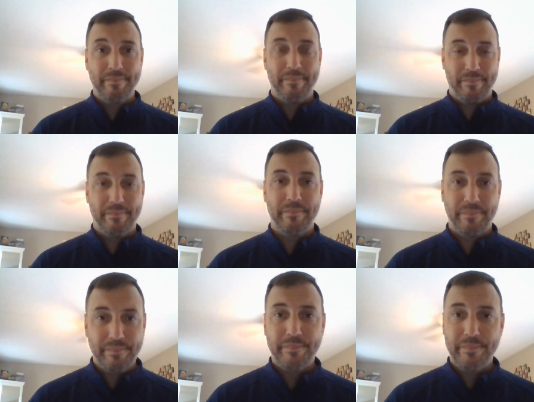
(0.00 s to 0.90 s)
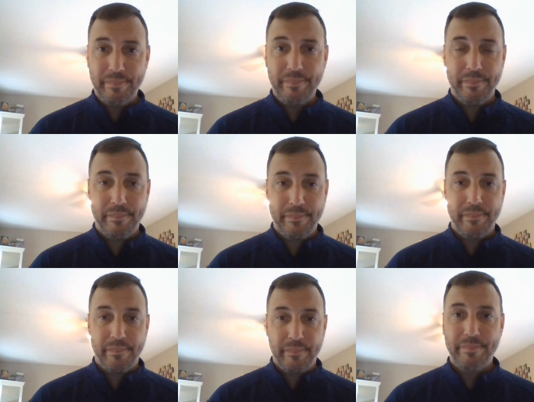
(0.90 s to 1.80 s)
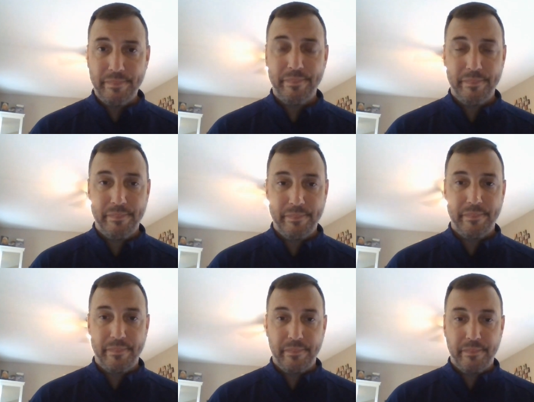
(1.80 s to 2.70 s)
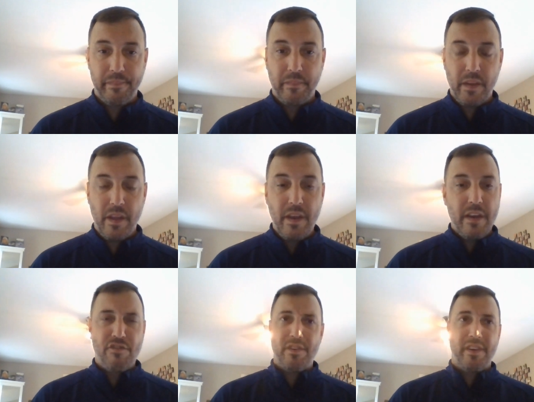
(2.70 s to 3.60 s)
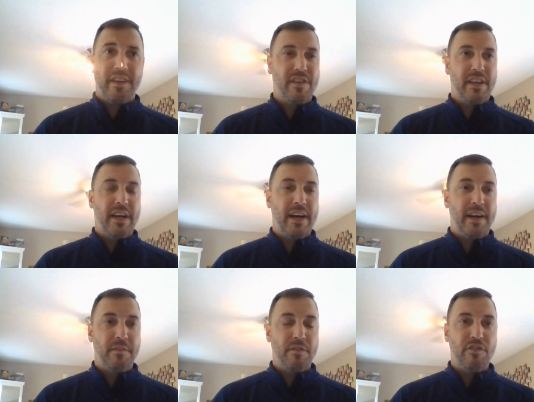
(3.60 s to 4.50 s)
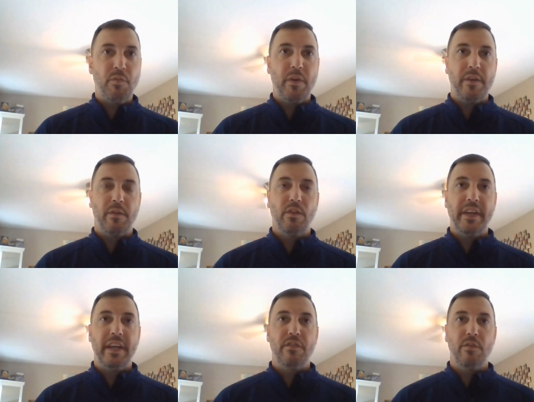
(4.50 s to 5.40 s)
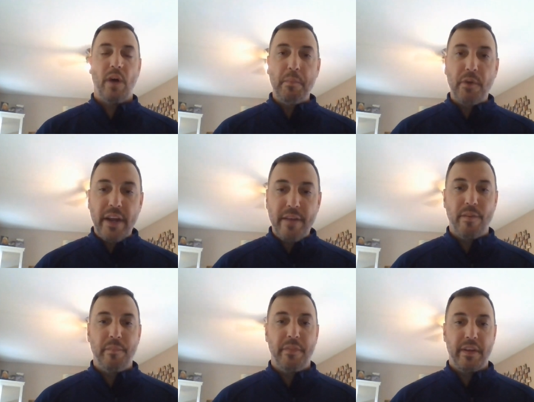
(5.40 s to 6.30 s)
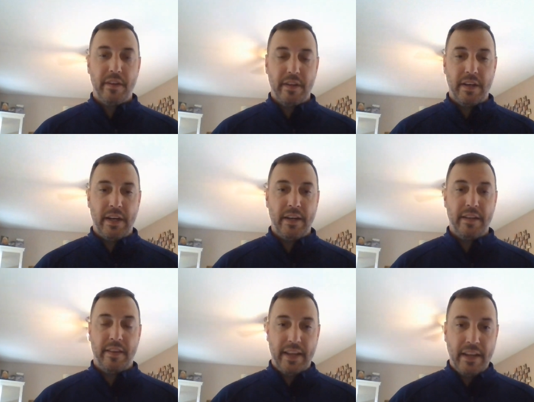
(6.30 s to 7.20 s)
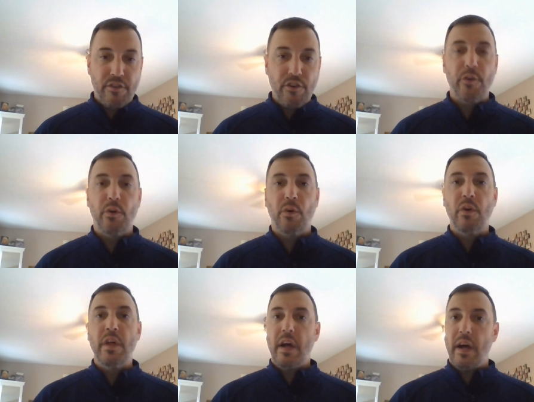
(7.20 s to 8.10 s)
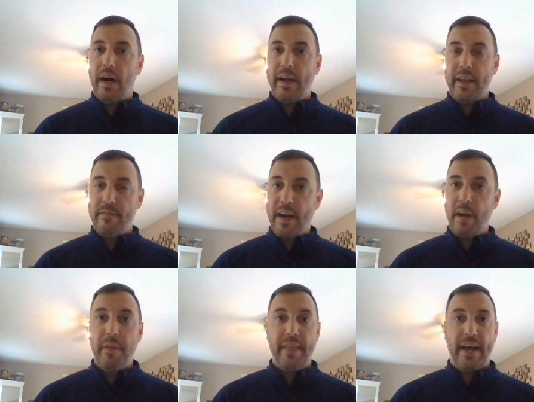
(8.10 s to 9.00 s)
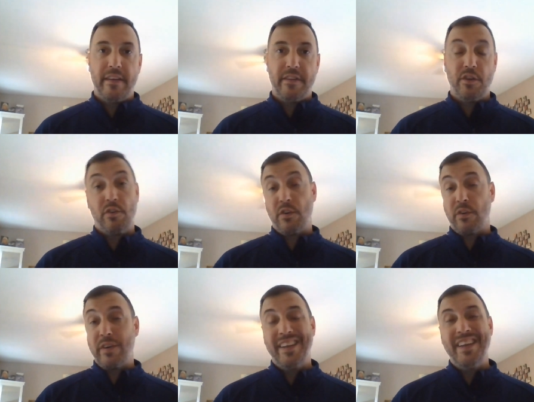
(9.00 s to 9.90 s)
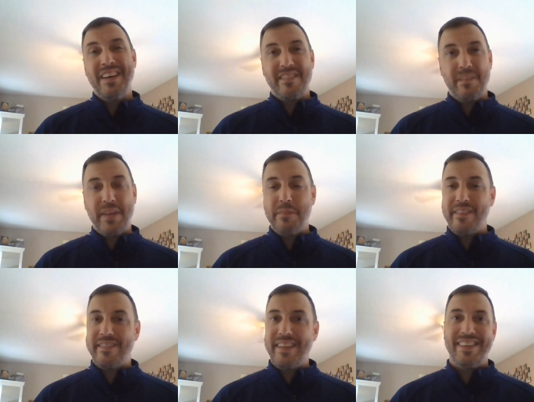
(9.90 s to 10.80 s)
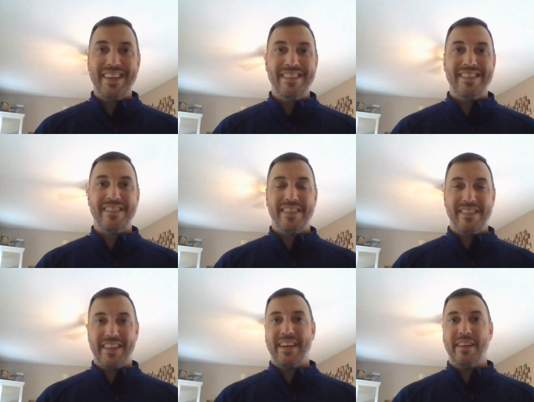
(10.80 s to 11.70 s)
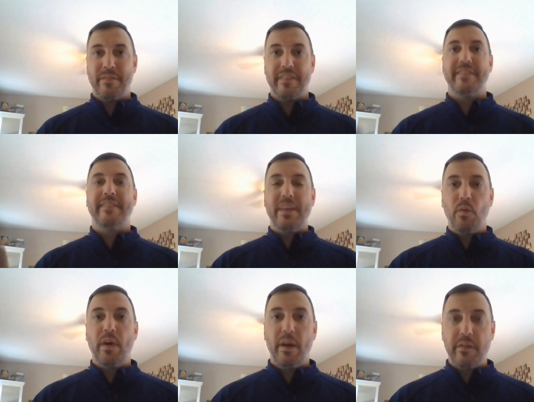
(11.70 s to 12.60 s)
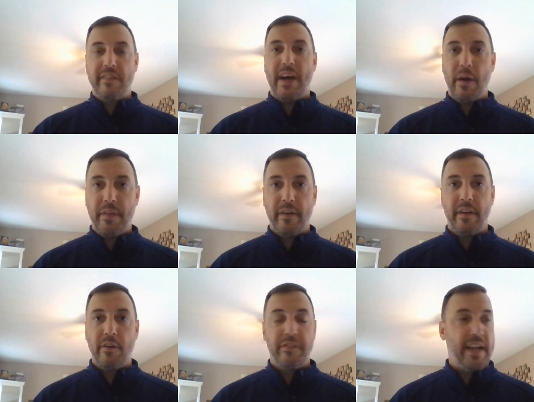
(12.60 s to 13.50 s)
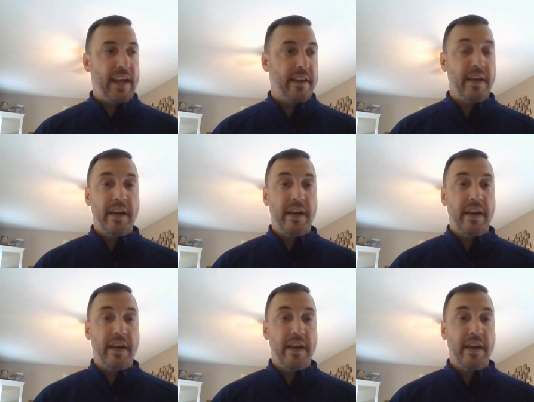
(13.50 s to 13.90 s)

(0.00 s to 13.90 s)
choose to use an agency in the first place? Sure. You, yeah. Uh, just when you're looking to upgrade from the uh, the internal uh, environment that you, are in, sometimes it's not the easiest to, to, kind of see what else is out there and understand,